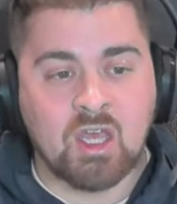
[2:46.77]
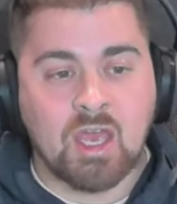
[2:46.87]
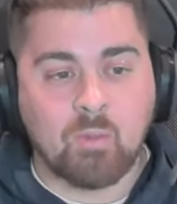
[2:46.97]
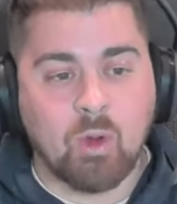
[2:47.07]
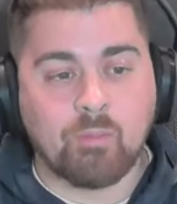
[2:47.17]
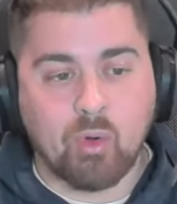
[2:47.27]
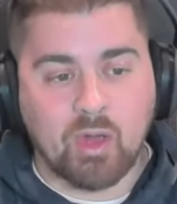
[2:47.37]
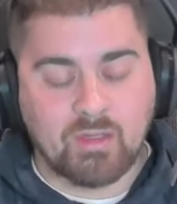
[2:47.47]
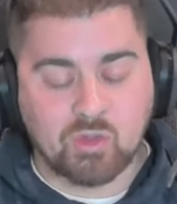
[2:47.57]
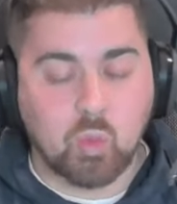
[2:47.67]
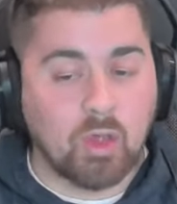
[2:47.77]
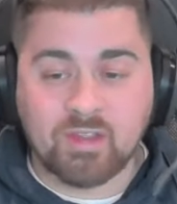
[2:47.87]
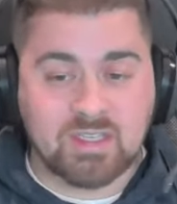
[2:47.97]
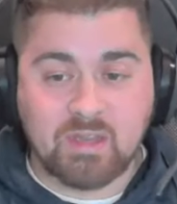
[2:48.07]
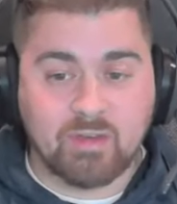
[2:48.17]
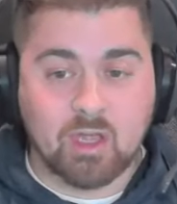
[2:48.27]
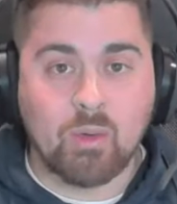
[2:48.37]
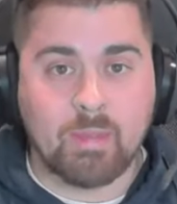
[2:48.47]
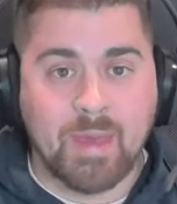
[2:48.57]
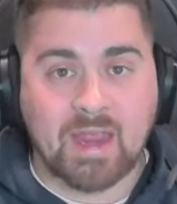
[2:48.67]
At one point, there was one that didn't even go
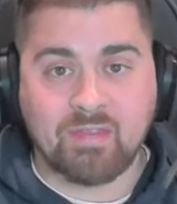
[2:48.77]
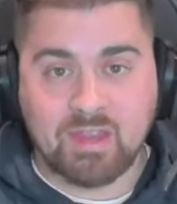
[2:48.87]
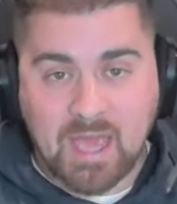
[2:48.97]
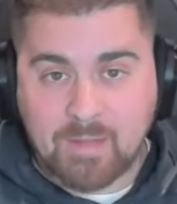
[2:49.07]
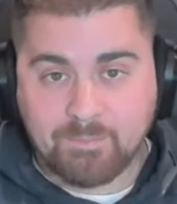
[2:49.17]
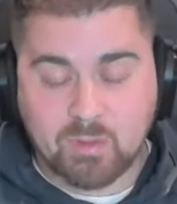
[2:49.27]
in the back of the net.